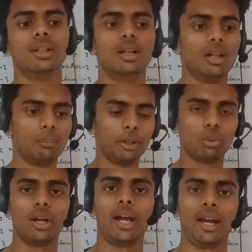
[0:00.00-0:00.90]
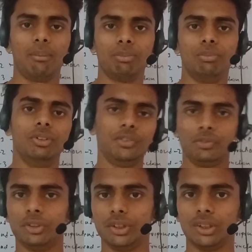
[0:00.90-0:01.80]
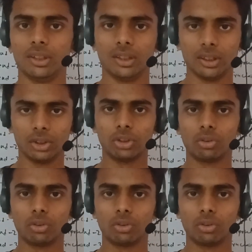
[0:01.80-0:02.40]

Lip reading: a particular app if we is